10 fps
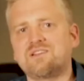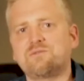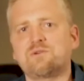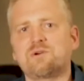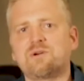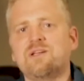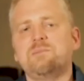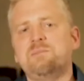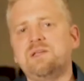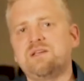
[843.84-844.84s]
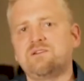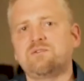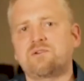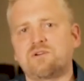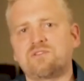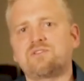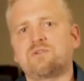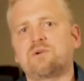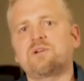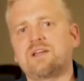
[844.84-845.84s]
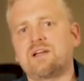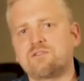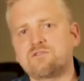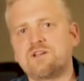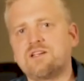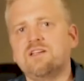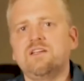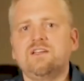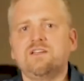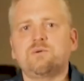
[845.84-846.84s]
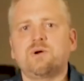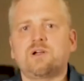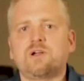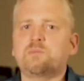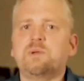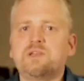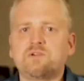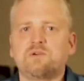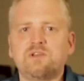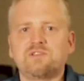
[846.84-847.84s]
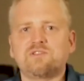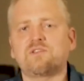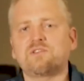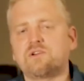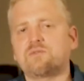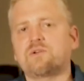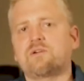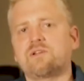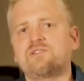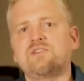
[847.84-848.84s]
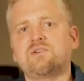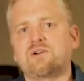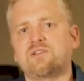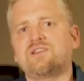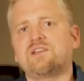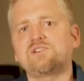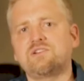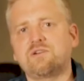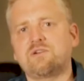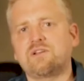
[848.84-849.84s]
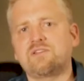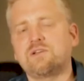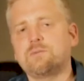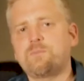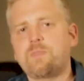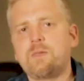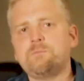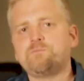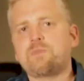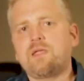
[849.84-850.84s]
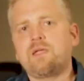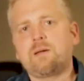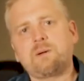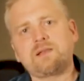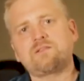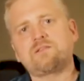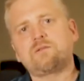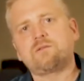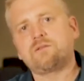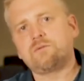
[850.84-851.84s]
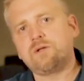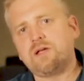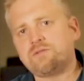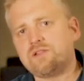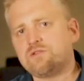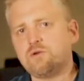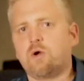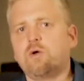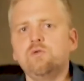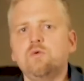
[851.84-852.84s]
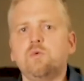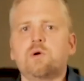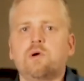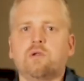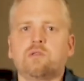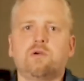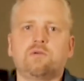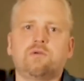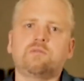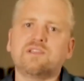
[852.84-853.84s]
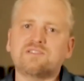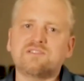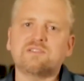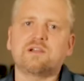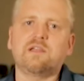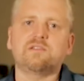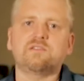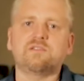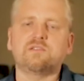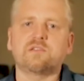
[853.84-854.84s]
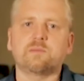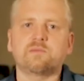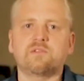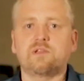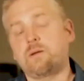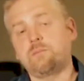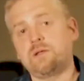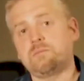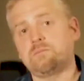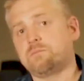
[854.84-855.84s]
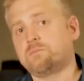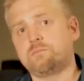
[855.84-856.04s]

for being the first sovereign country to adopt Bitcoin as a reserve currency or as a national currency. But we have this whole new world of decentralized systems. And I mean,